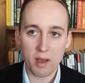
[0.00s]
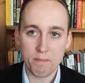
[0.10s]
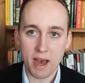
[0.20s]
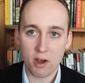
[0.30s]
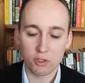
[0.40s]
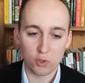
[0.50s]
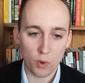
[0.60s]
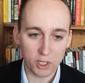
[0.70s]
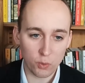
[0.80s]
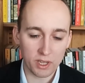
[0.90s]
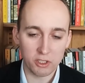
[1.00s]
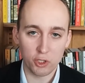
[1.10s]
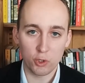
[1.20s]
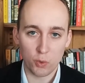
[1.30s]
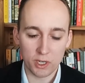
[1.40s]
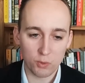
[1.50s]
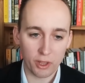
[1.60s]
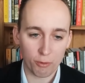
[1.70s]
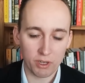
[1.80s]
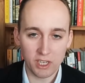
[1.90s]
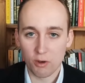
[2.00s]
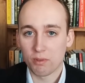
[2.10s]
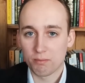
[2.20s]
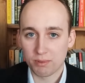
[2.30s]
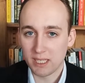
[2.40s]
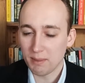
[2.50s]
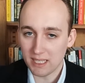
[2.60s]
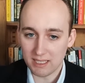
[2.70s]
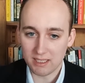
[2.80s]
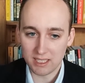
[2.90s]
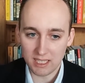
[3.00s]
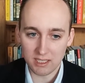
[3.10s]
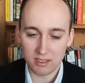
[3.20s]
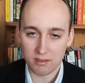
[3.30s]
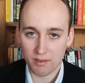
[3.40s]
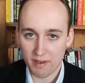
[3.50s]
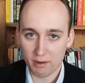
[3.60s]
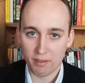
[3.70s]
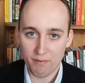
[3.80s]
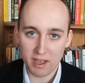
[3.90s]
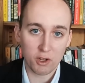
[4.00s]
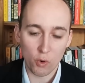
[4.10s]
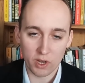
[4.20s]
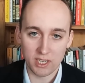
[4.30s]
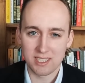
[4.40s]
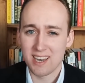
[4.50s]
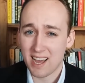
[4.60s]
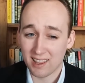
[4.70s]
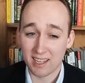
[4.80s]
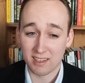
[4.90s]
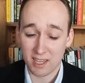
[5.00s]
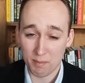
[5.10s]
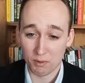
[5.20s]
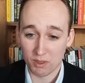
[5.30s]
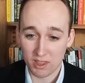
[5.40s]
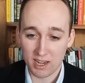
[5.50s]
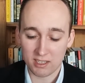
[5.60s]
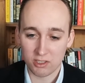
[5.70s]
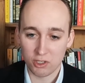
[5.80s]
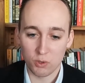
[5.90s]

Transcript: about 2022, 2023? You know, CBDC's the Fed, Fed coin is not likely coming within the next two